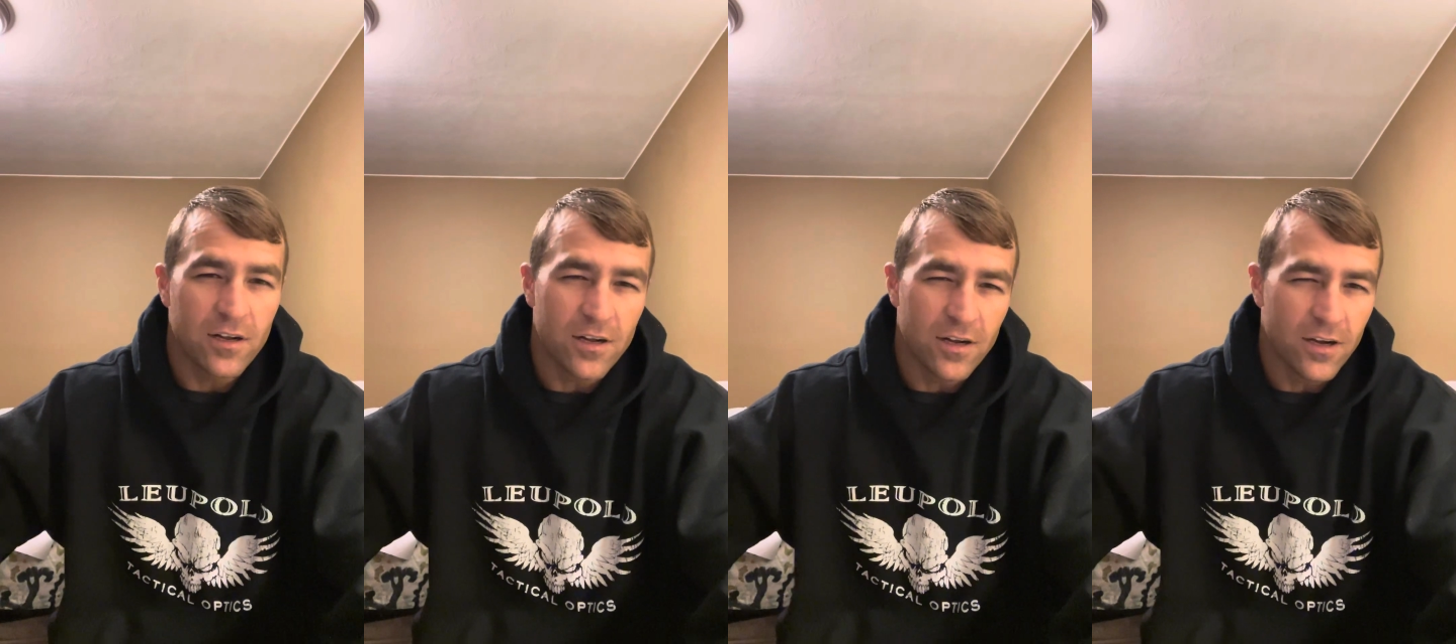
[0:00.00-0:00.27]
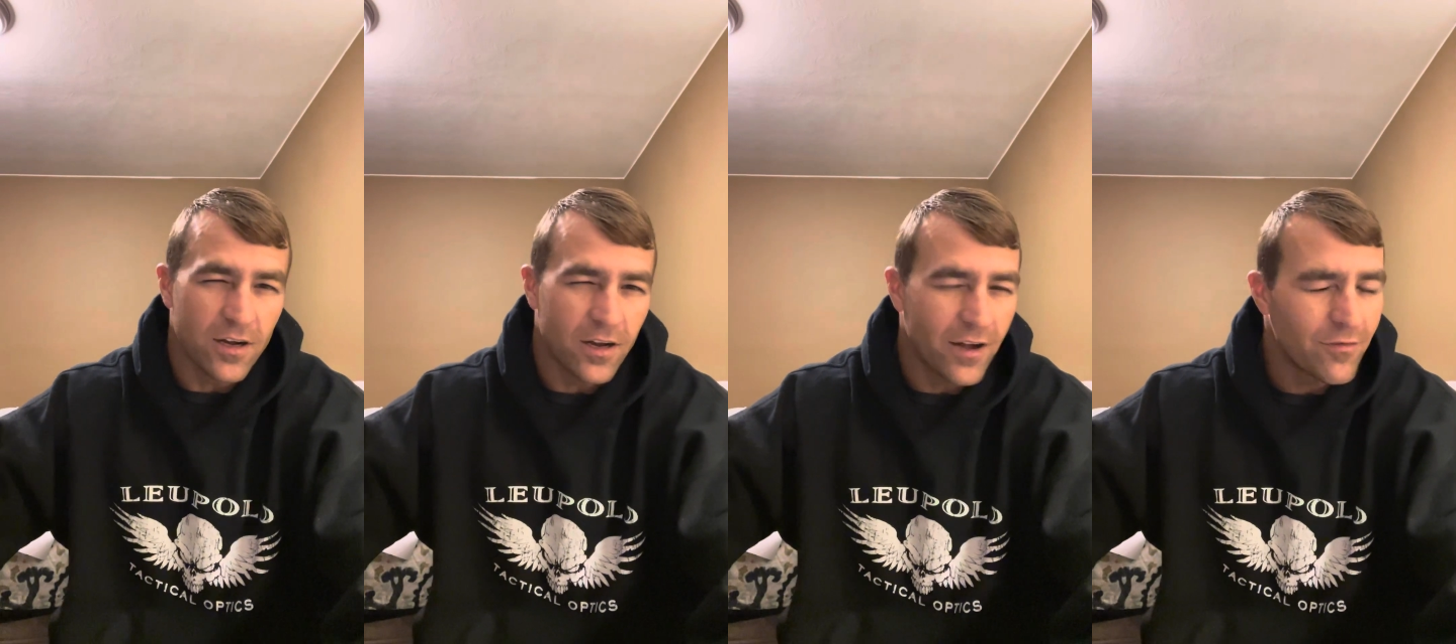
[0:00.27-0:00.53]

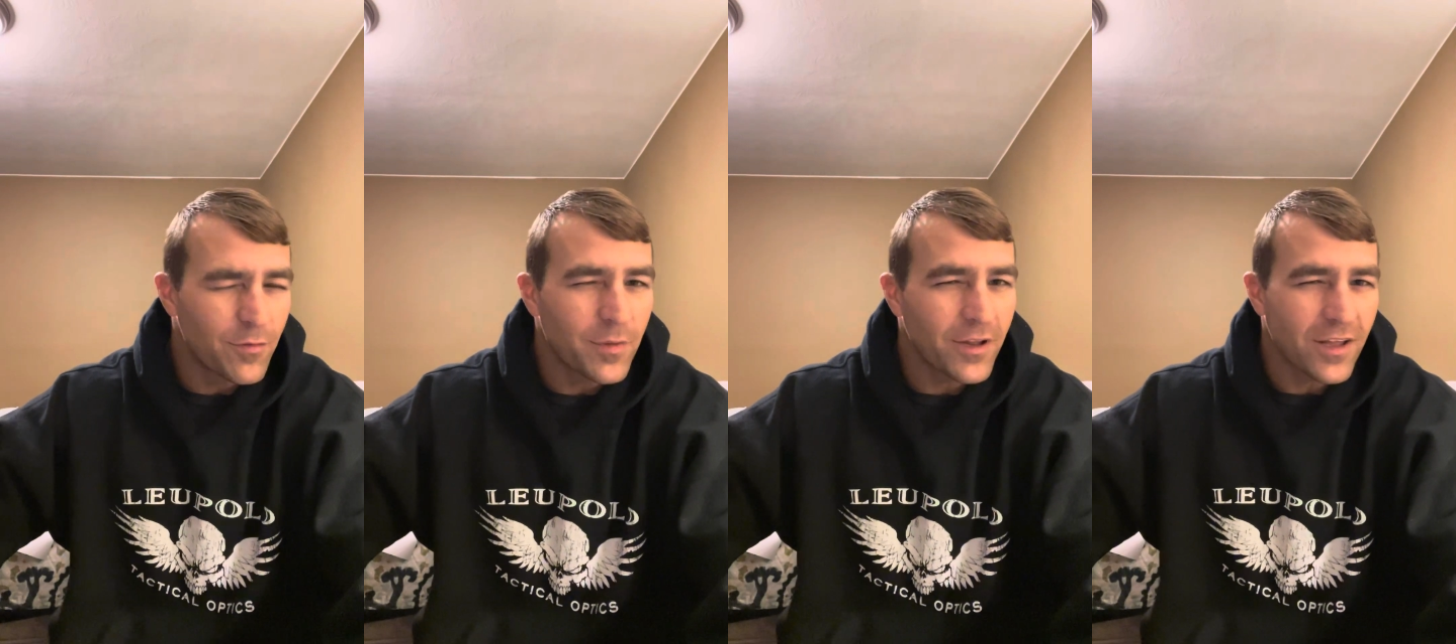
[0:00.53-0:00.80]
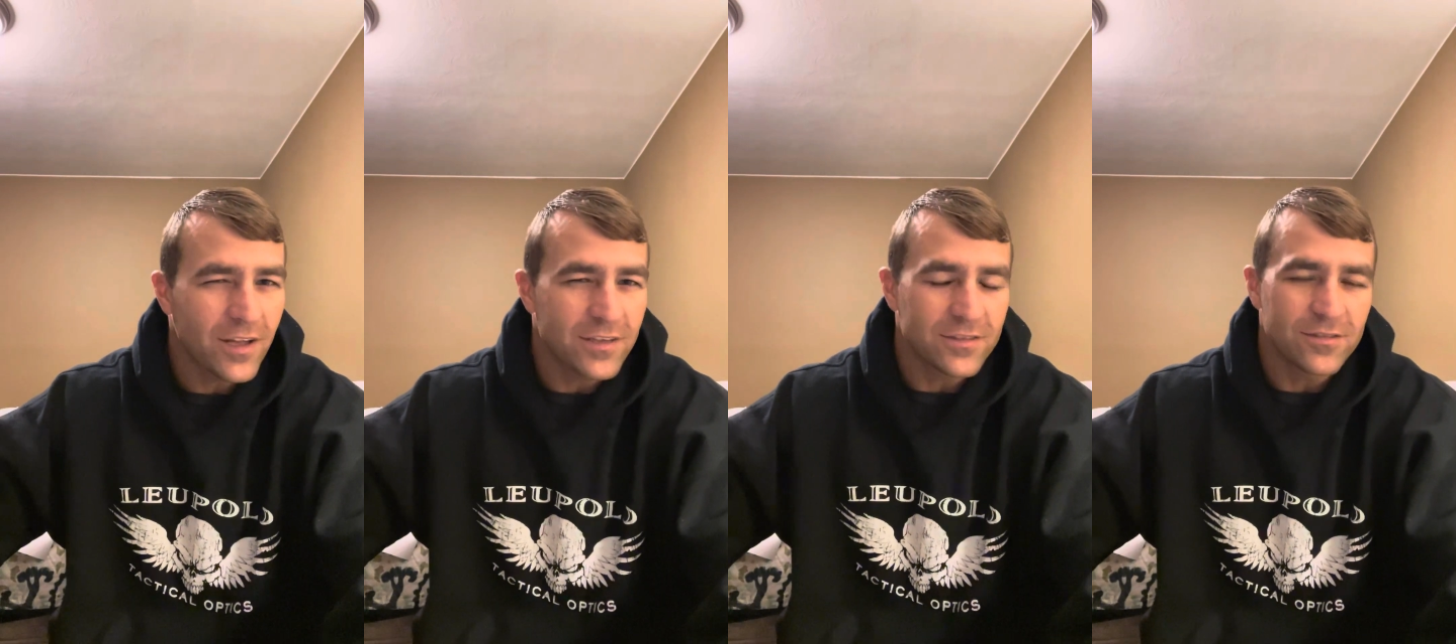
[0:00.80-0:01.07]
everybody
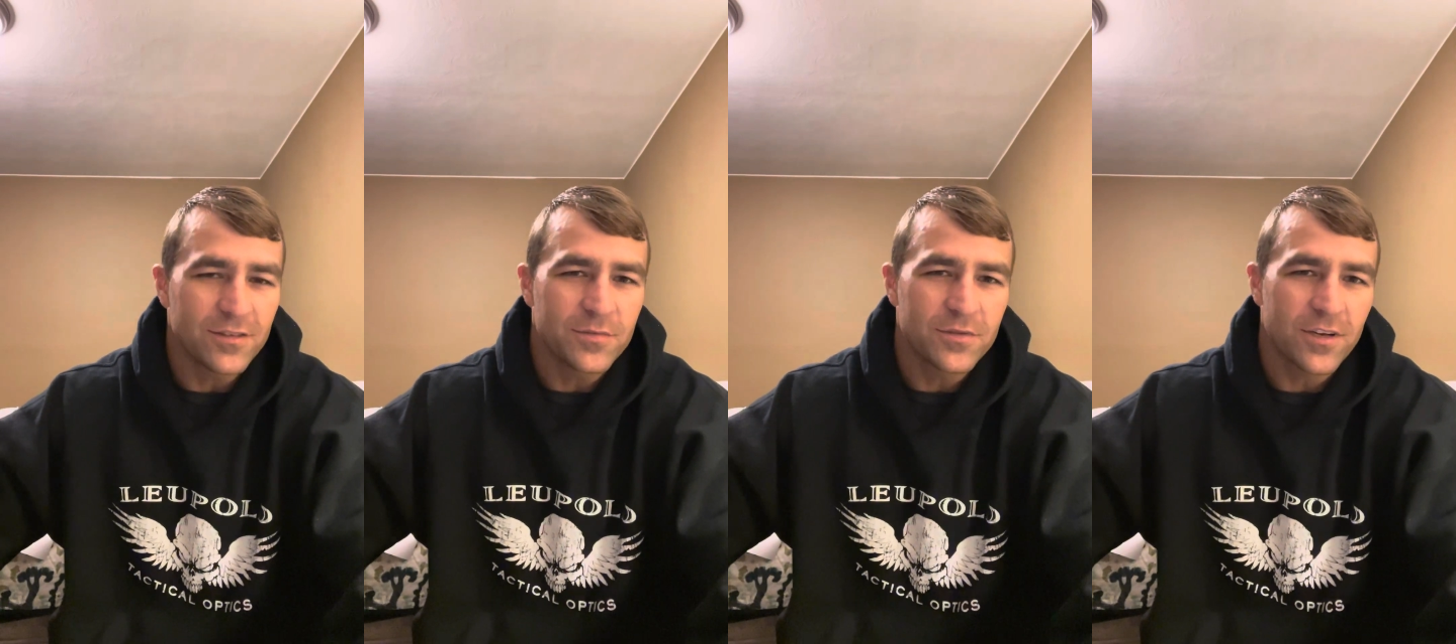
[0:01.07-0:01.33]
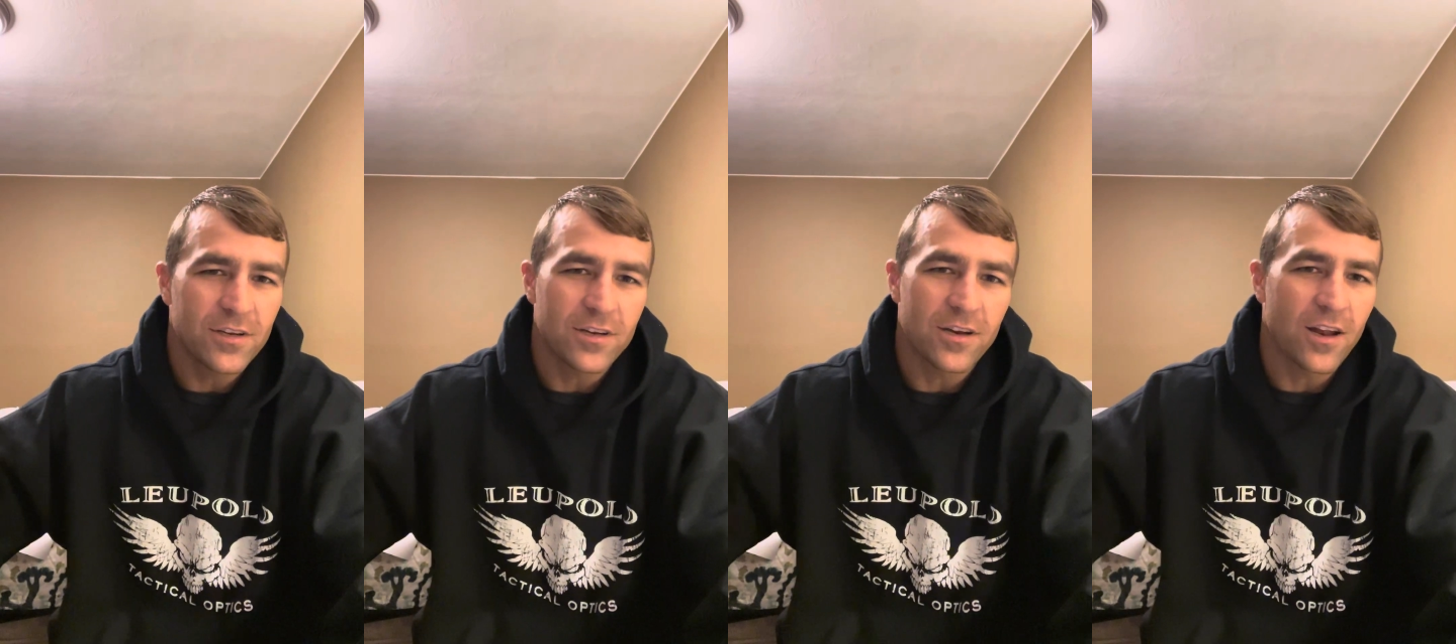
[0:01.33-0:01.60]
kind of sleeps
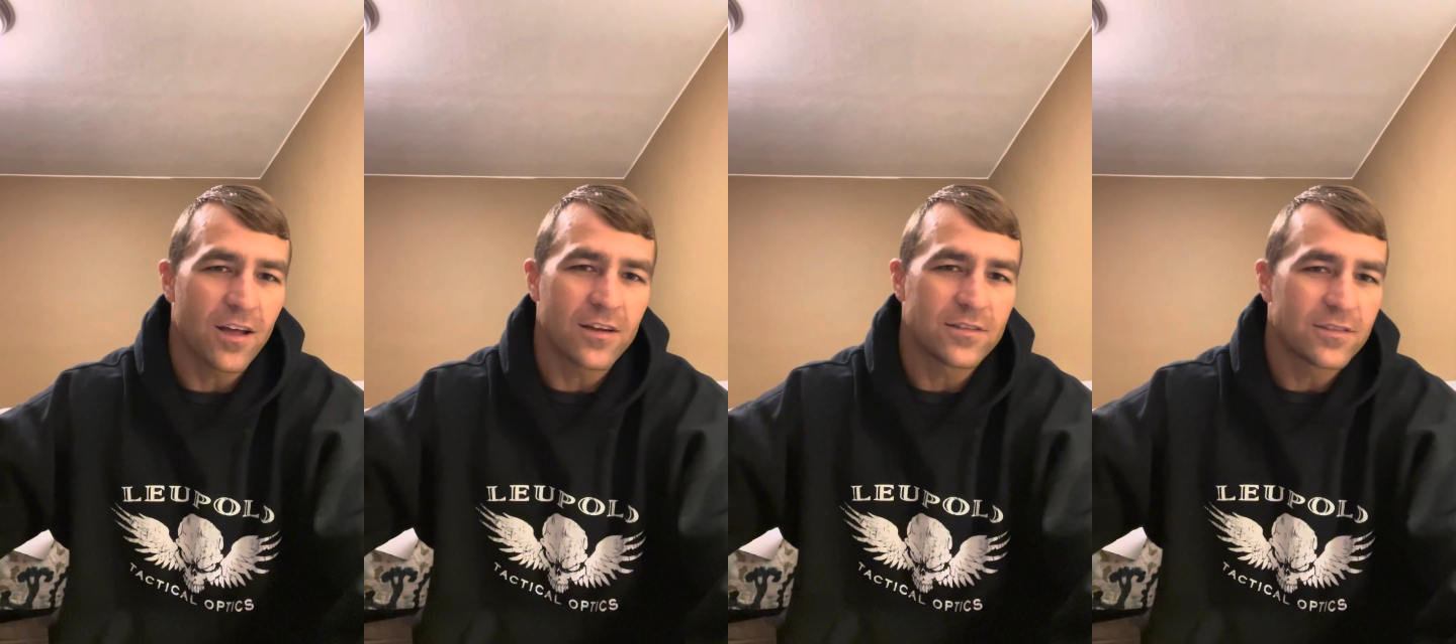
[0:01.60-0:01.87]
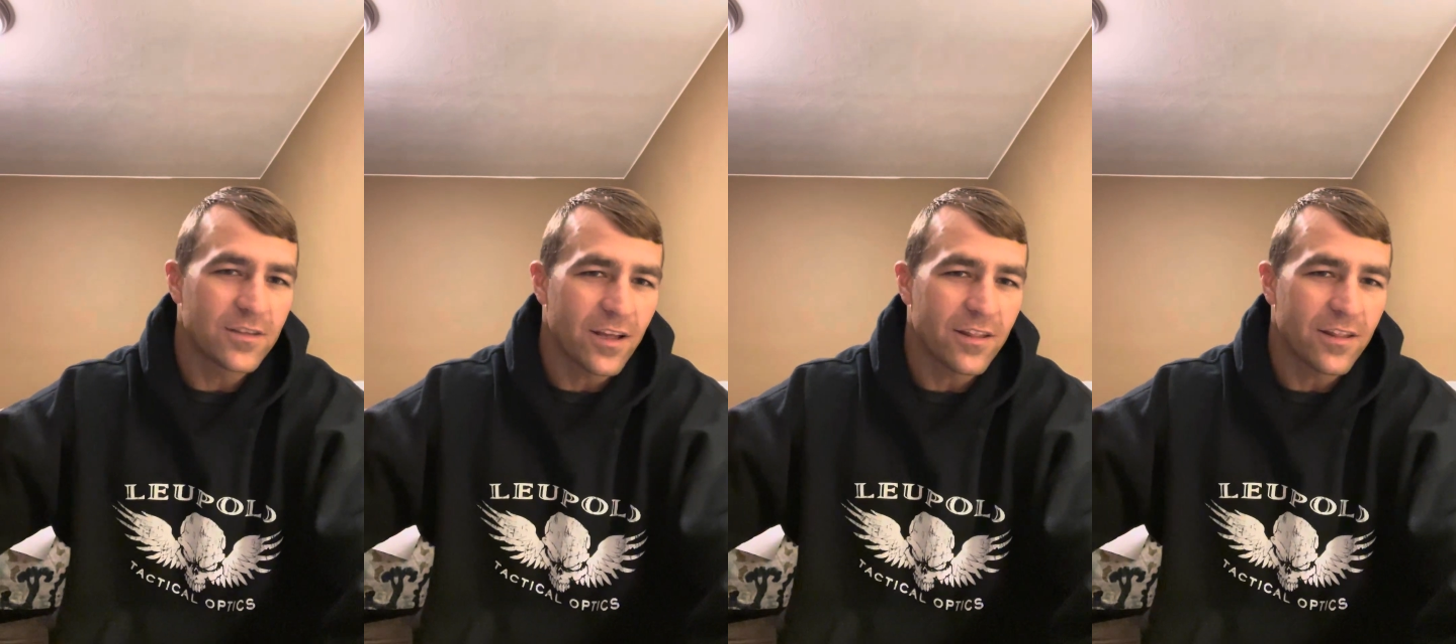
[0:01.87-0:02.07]
on, and honestly,